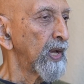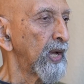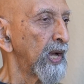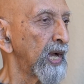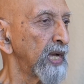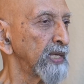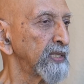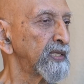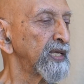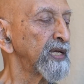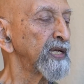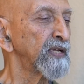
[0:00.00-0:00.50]

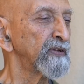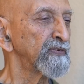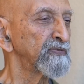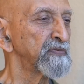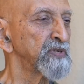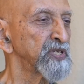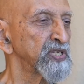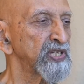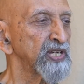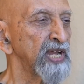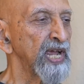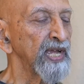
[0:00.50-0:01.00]
I think if
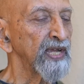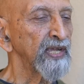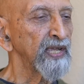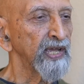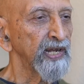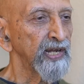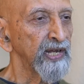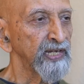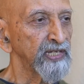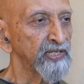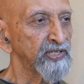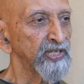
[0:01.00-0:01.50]
Mr.
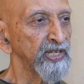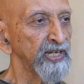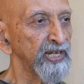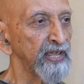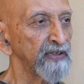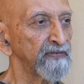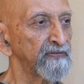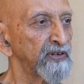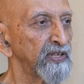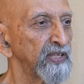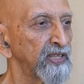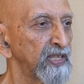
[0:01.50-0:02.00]
Iyengar had said
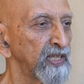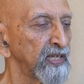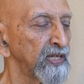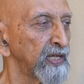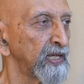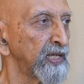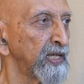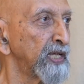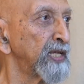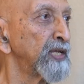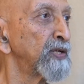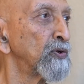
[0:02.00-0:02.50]
everything
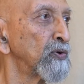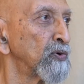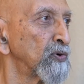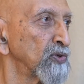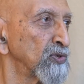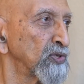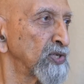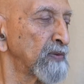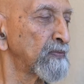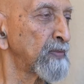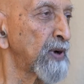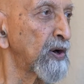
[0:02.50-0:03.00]
he
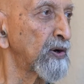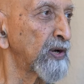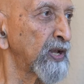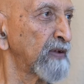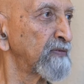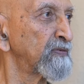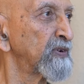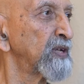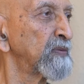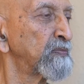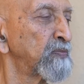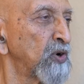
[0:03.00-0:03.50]
knows about
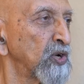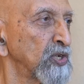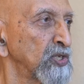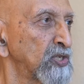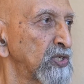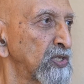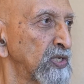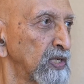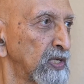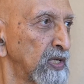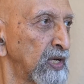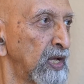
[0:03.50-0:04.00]
every
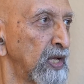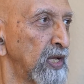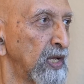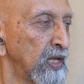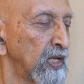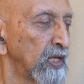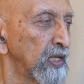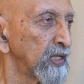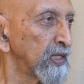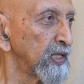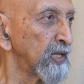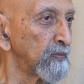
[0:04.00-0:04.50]
posture,
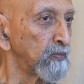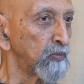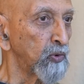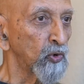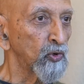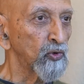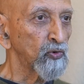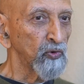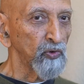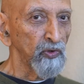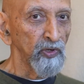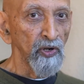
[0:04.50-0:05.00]
the
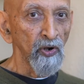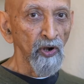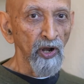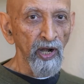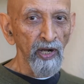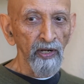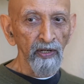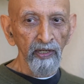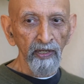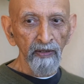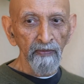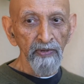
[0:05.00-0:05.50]
book would
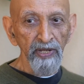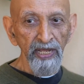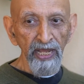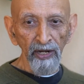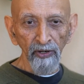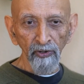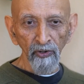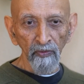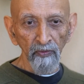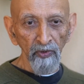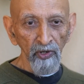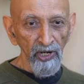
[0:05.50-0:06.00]
not be
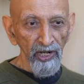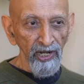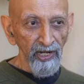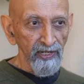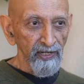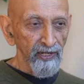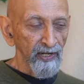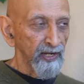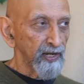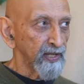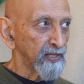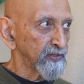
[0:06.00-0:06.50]

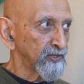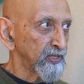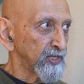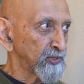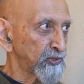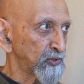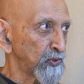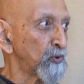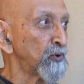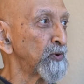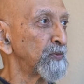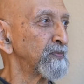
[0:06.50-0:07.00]
accommodated in
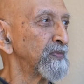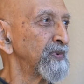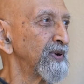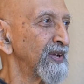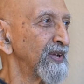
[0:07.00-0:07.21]
this room.